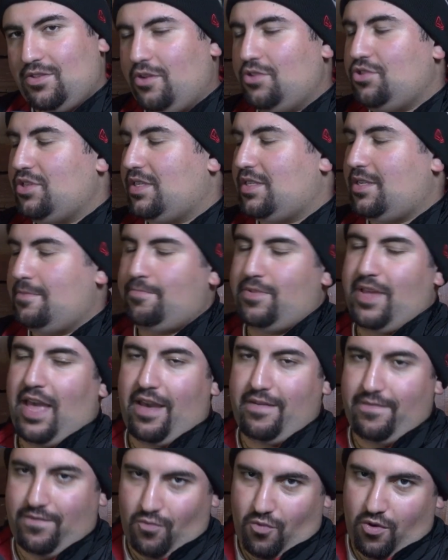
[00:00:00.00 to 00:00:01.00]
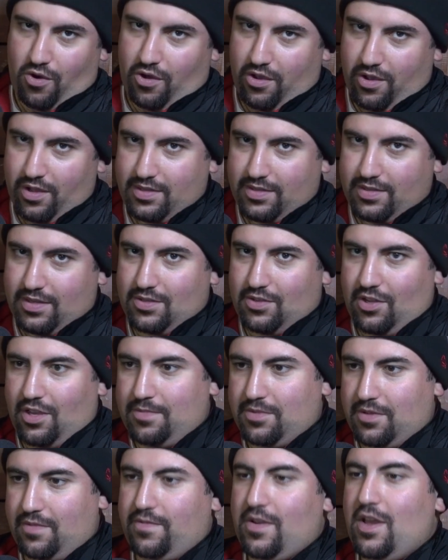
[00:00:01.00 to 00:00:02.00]
not just simply have words in
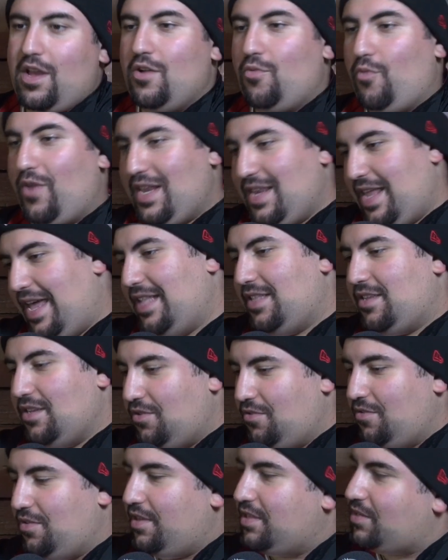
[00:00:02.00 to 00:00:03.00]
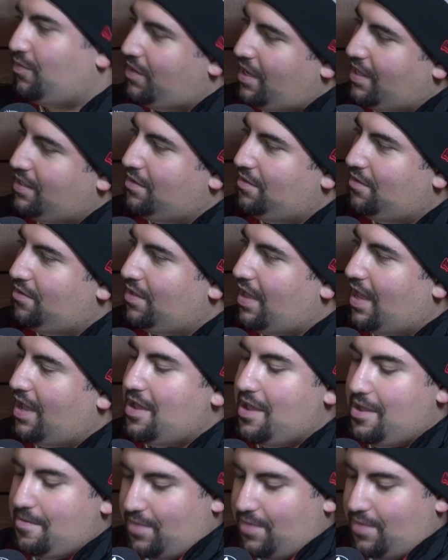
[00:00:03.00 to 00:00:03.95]
terms of we need to do this, we need to do that,